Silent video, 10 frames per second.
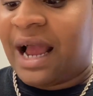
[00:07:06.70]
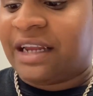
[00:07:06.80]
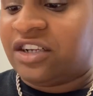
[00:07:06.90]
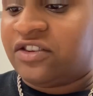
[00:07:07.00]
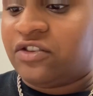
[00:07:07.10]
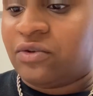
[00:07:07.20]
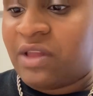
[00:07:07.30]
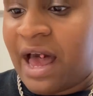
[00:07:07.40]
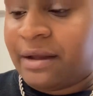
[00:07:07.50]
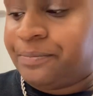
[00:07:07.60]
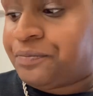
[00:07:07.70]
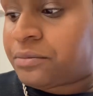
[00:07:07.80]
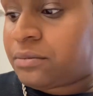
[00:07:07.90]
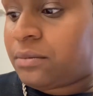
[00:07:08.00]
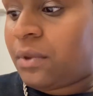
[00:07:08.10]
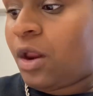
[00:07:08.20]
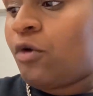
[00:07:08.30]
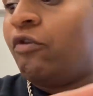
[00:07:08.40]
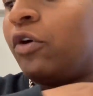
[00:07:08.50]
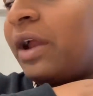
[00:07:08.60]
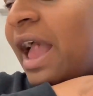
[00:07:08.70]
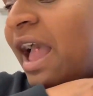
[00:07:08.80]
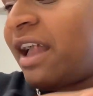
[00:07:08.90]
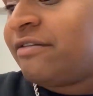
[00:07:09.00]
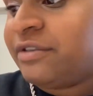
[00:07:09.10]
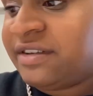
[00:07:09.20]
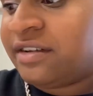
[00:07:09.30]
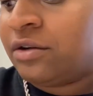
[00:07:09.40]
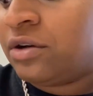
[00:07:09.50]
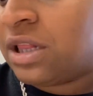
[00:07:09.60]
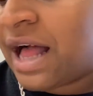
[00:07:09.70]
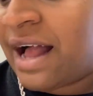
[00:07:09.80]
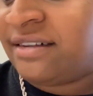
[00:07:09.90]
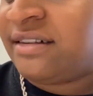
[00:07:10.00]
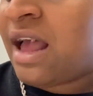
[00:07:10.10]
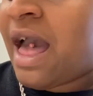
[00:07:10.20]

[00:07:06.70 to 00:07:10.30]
I just do that for every single class,